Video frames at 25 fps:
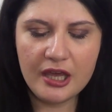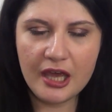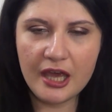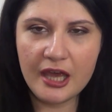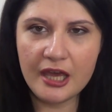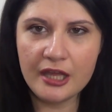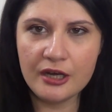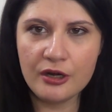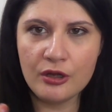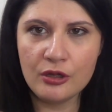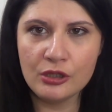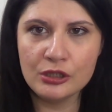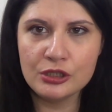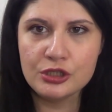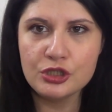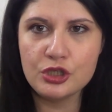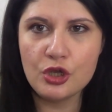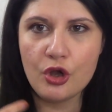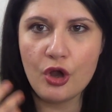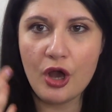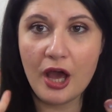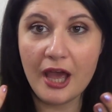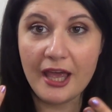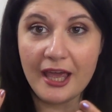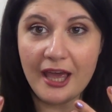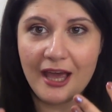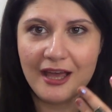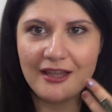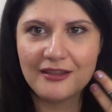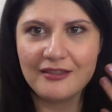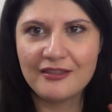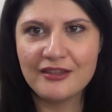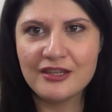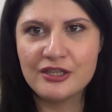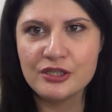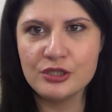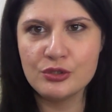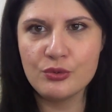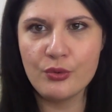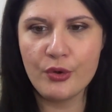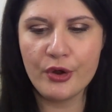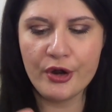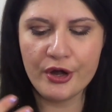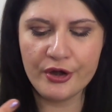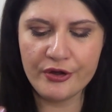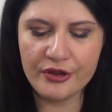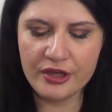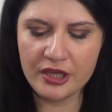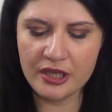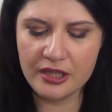And also I had this
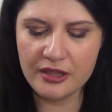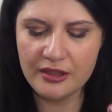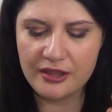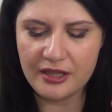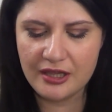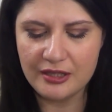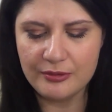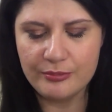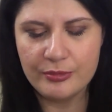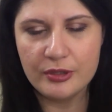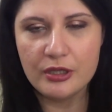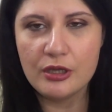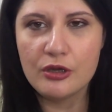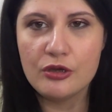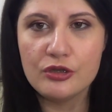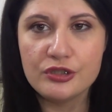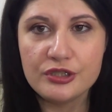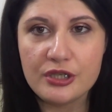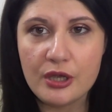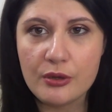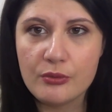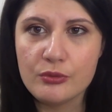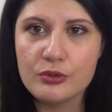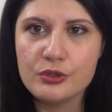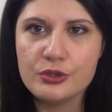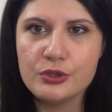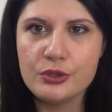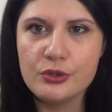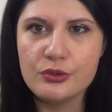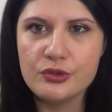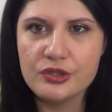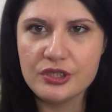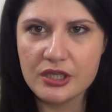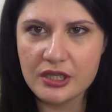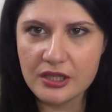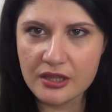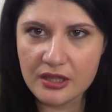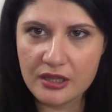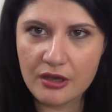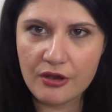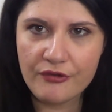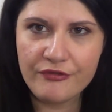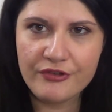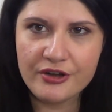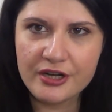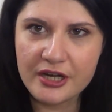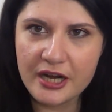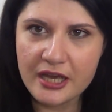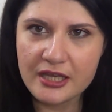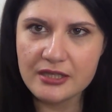worry that because I was using the
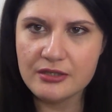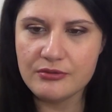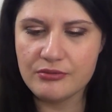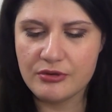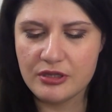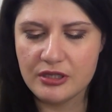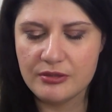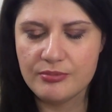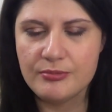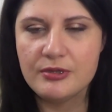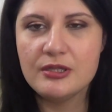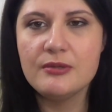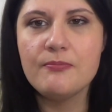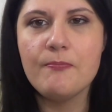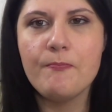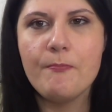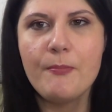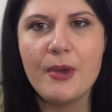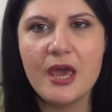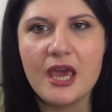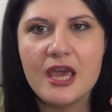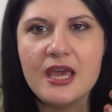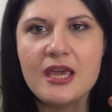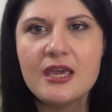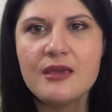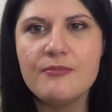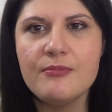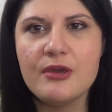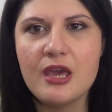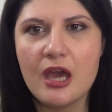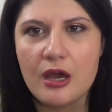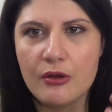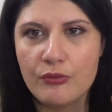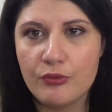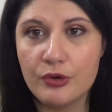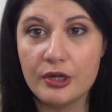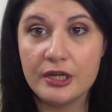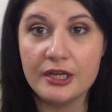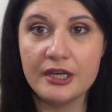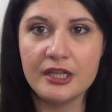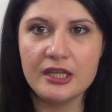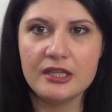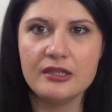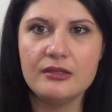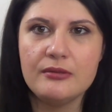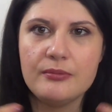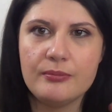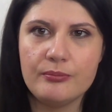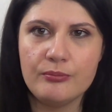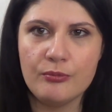overnight treatment, maybe I will
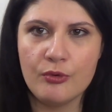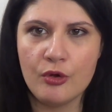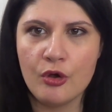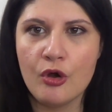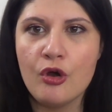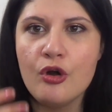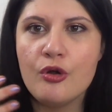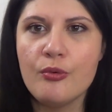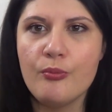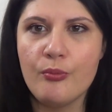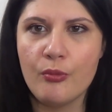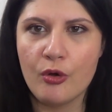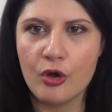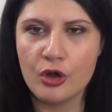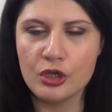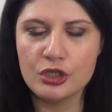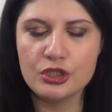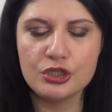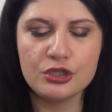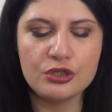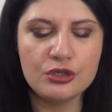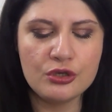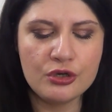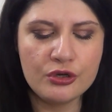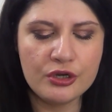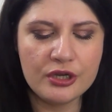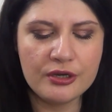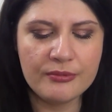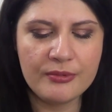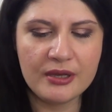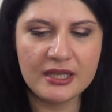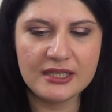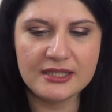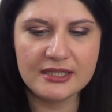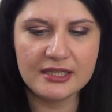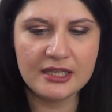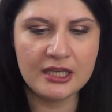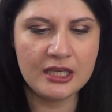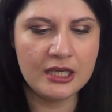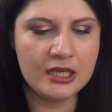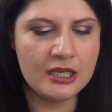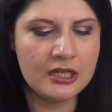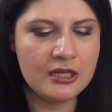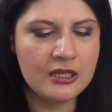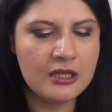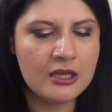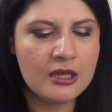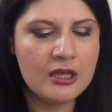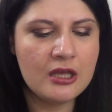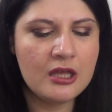need more moisture in my
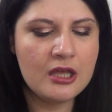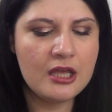skin.